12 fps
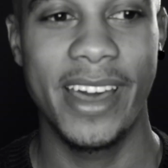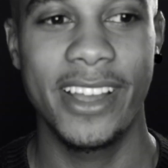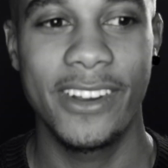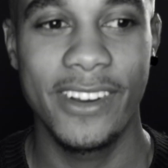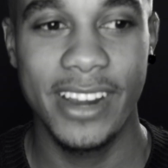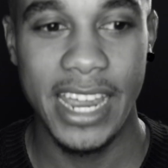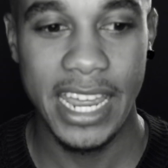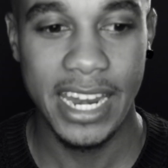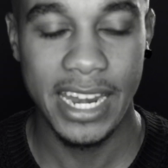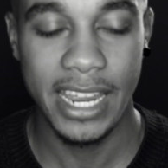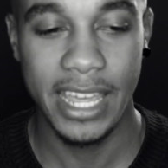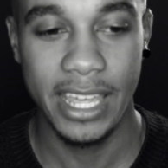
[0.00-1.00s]
I
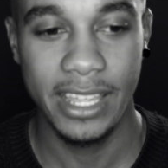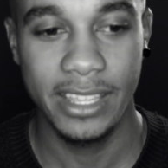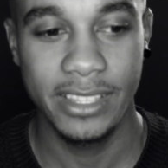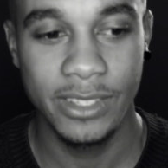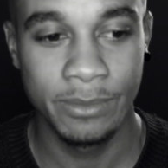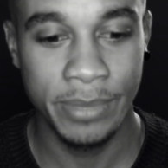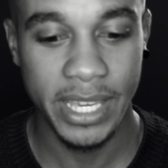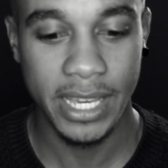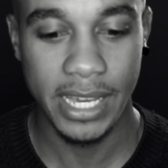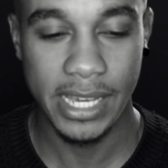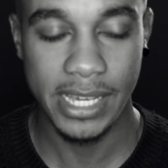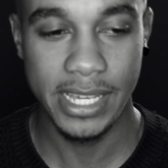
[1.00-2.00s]
created it
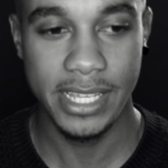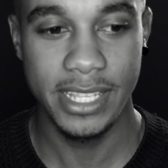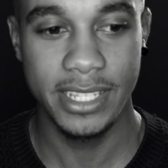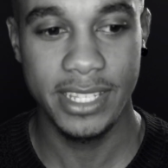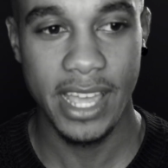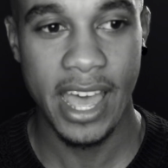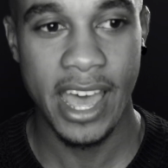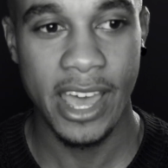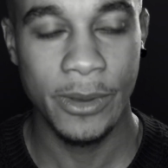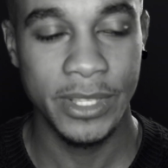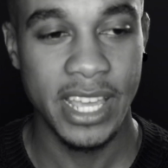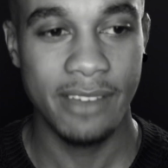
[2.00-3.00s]
because
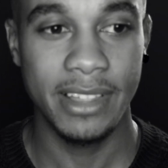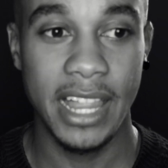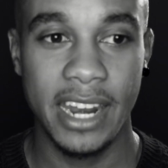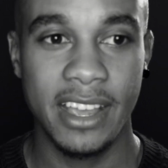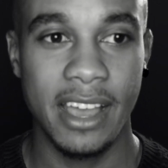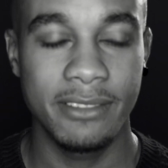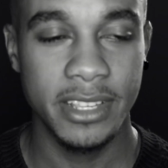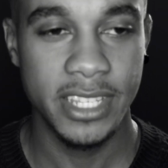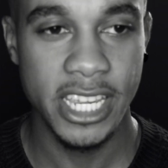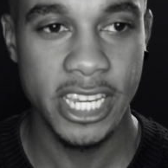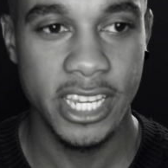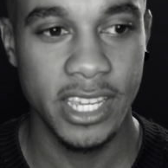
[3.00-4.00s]
I was having a lot of
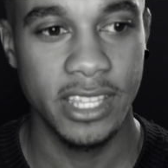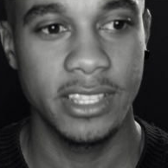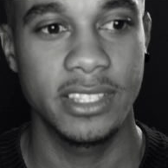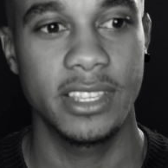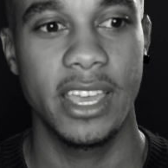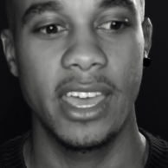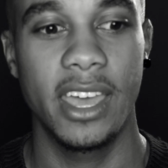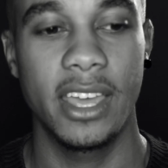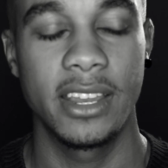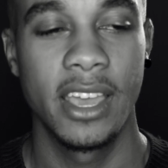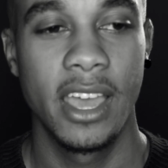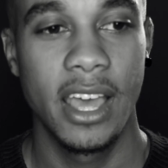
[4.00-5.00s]
conversations
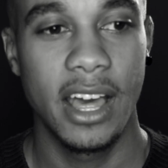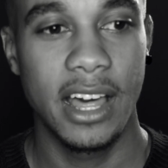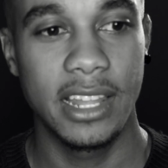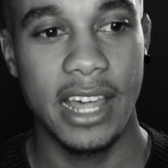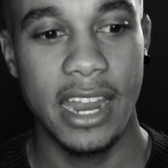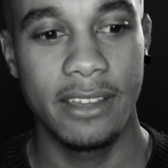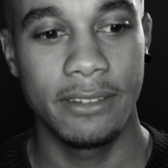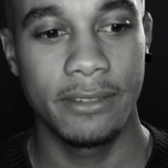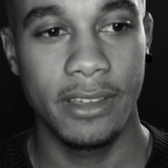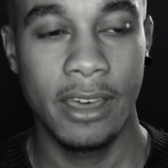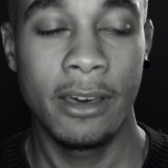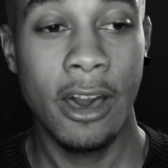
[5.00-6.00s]
and a lot
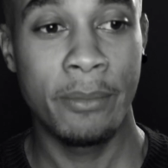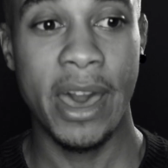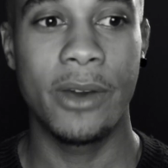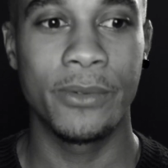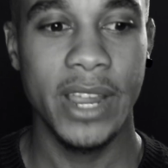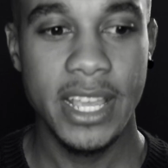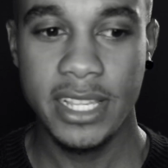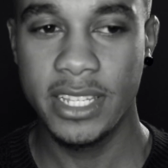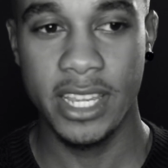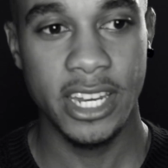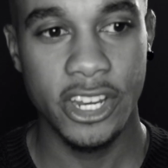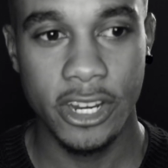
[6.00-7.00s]
of about
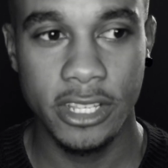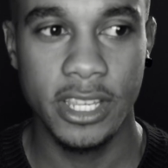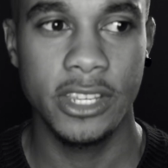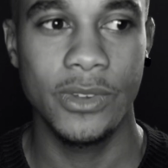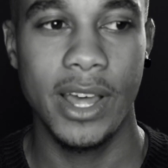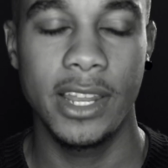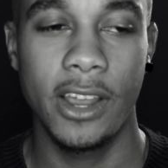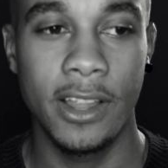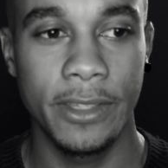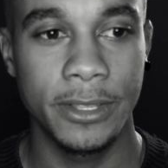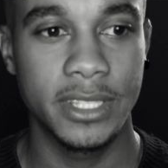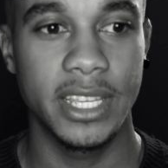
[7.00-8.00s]
race, gender, sexuality,
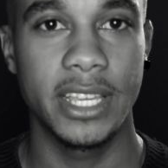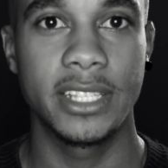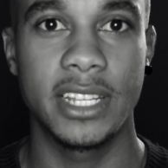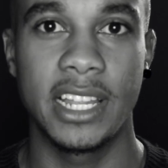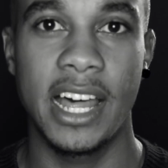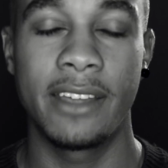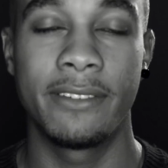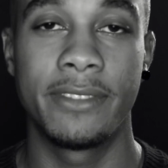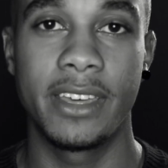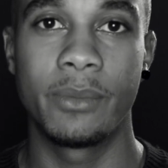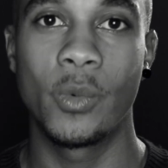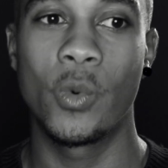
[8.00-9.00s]
all those things, and a lot of
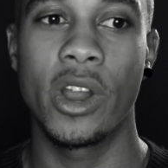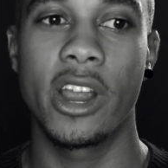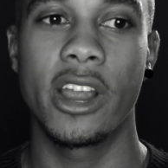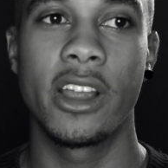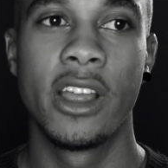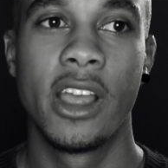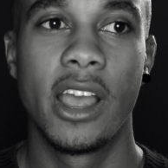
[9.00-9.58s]
them were